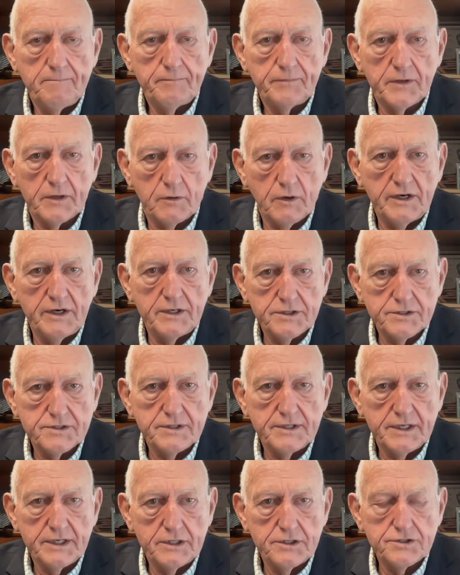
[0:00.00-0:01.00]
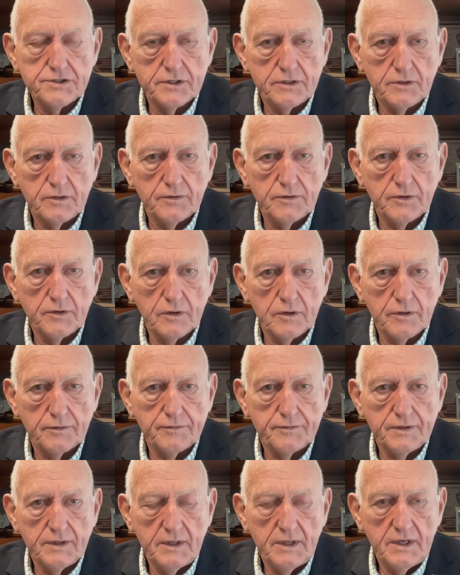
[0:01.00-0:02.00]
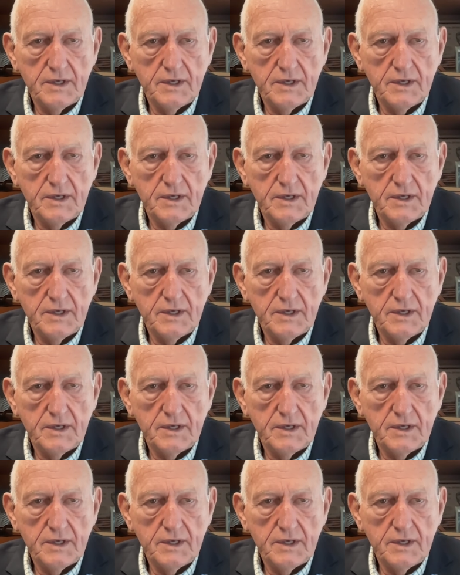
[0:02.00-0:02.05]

the greatest nation on earth.